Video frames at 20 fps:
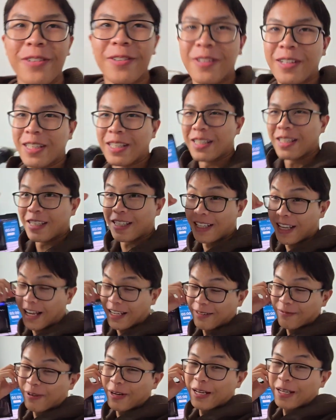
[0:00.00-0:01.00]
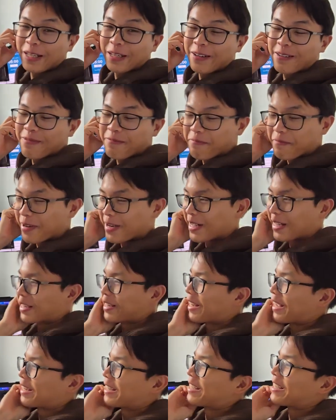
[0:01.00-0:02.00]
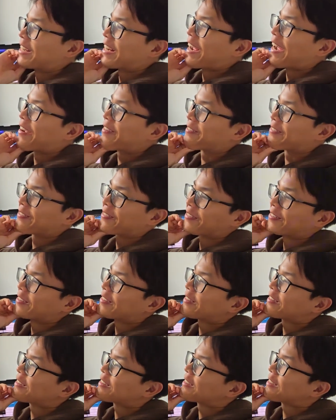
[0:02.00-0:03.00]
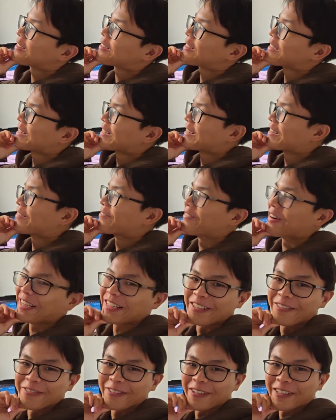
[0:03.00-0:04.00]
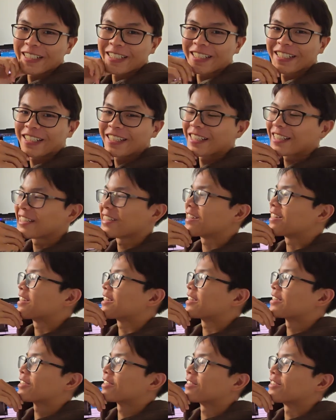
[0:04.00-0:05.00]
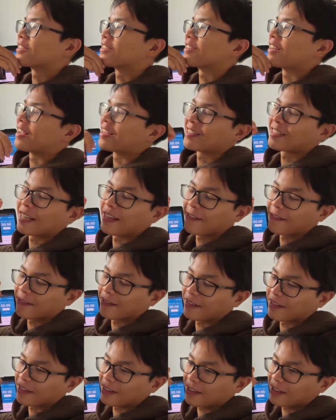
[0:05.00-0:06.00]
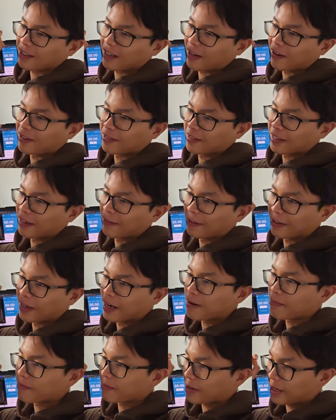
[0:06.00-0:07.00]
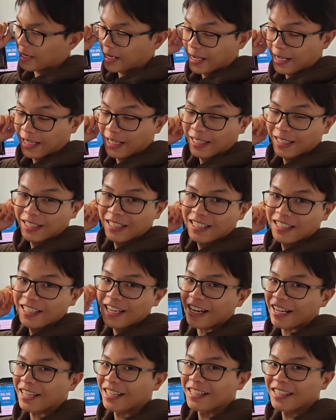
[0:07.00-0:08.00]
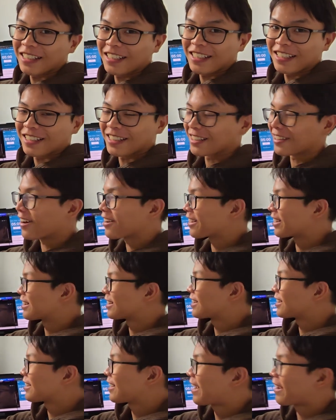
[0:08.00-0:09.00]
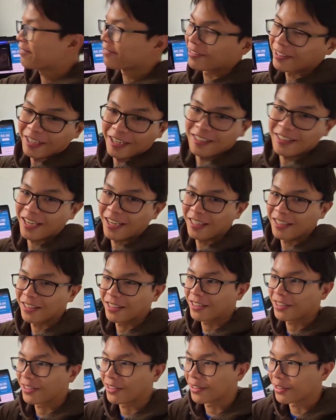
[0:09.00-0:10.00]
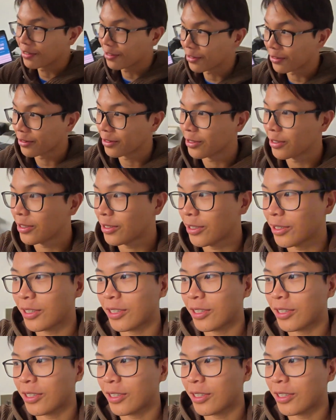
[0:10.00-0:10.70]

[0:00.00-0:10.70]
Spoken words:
to do it last month, but I didn't have the money for it, so I was saving up, and yeah, got it. I'm very excited to.